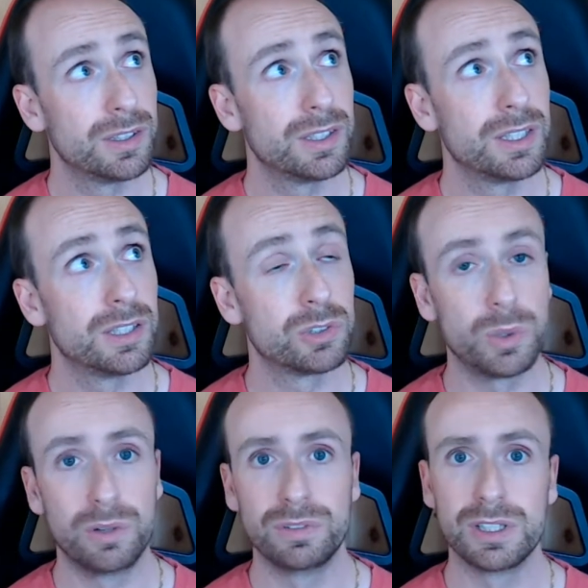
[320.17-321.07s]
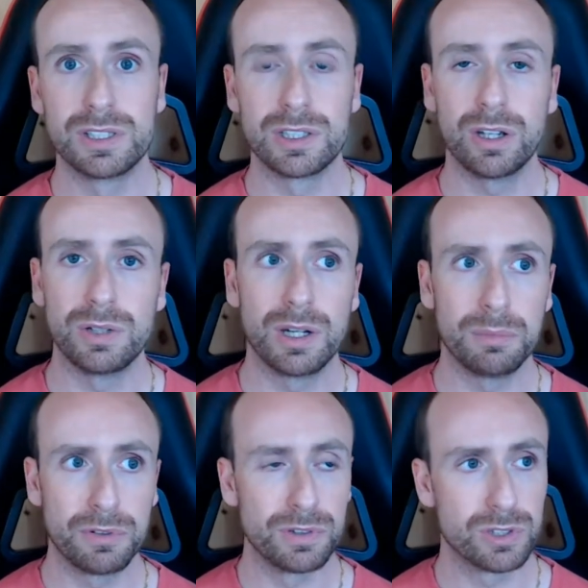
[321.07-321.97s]
12 years ago now, my
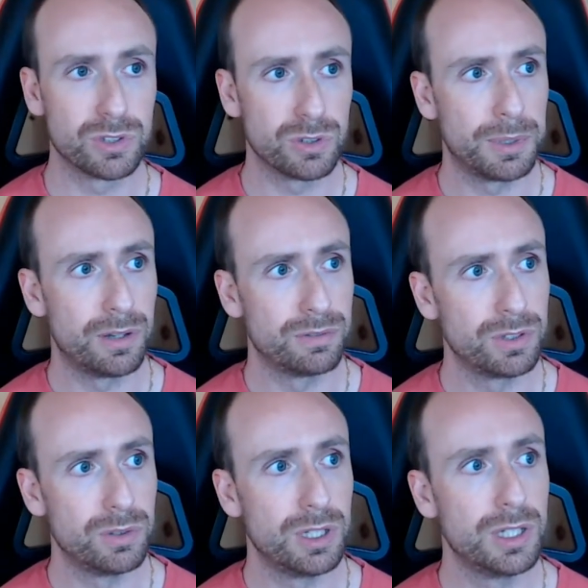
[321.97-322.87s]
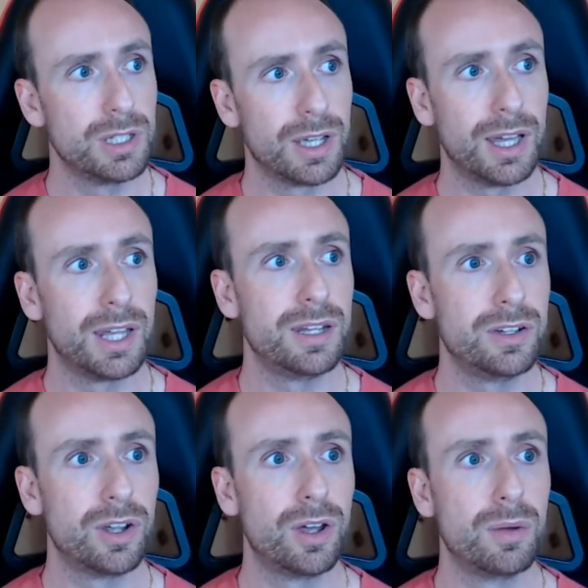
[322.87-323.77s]
first job out of uni. And
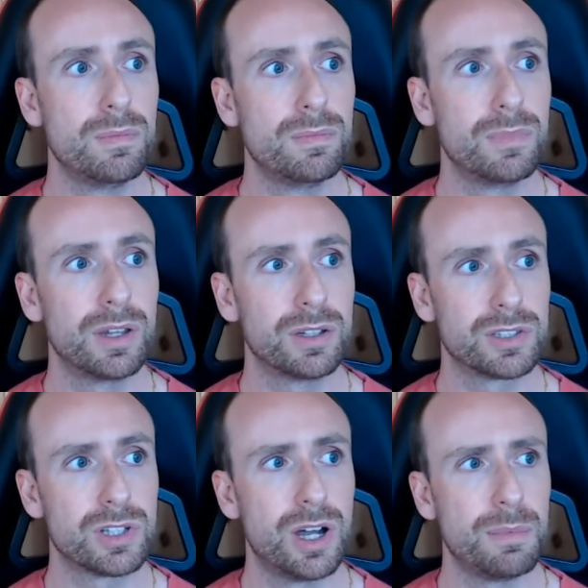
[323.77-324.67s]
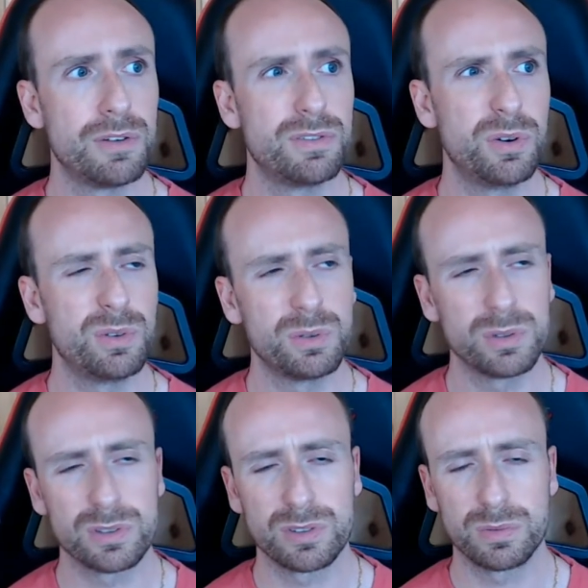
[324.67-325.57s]
at the time I thought,
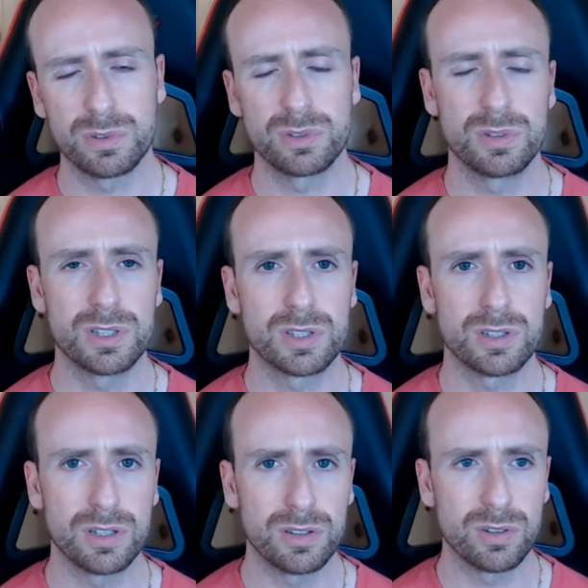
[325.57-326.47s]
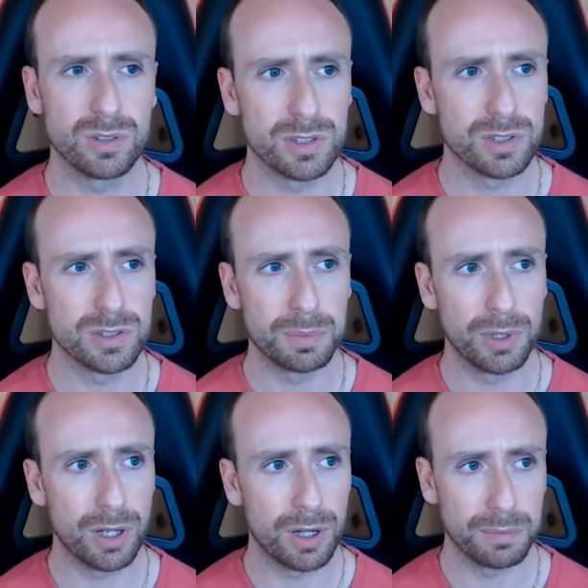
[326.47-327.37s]
what's all this like nonsense? But
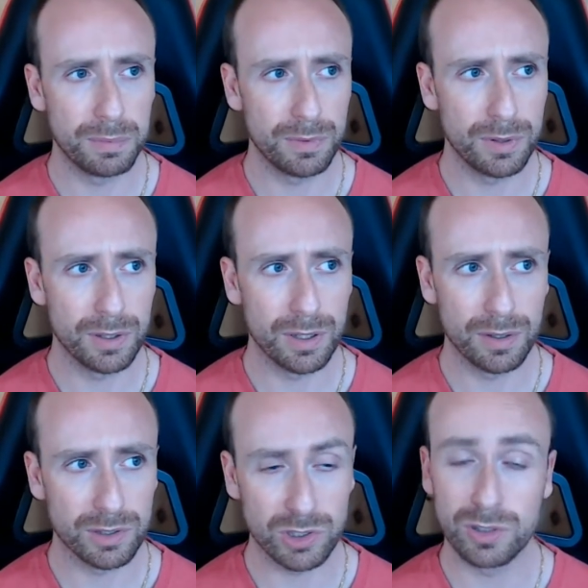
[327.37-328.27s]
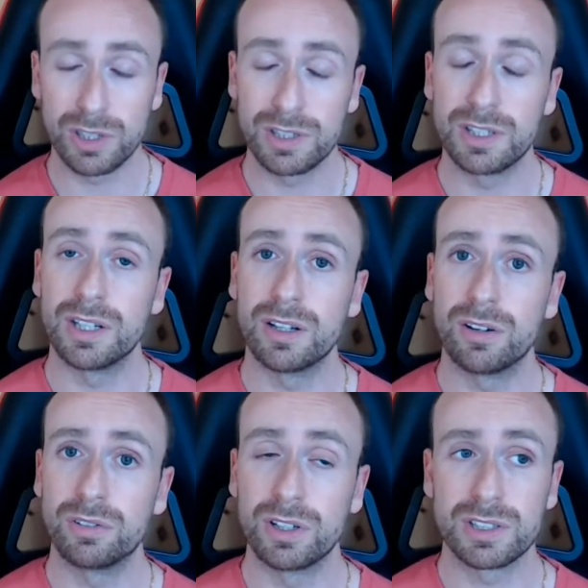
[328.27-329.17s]
as soon as I did it, I
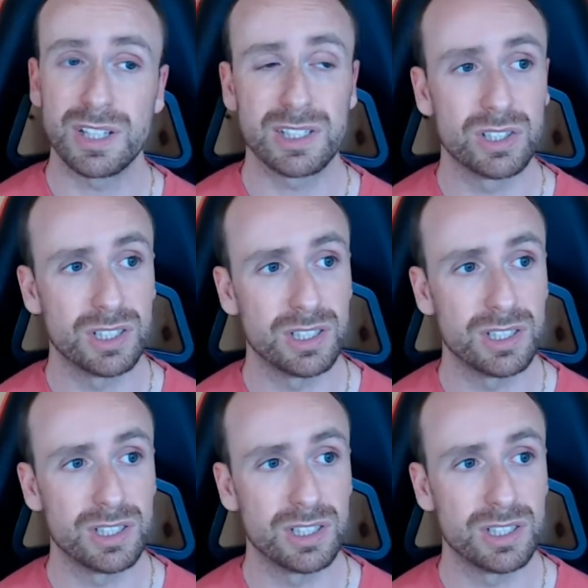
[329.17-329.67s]
realised actually,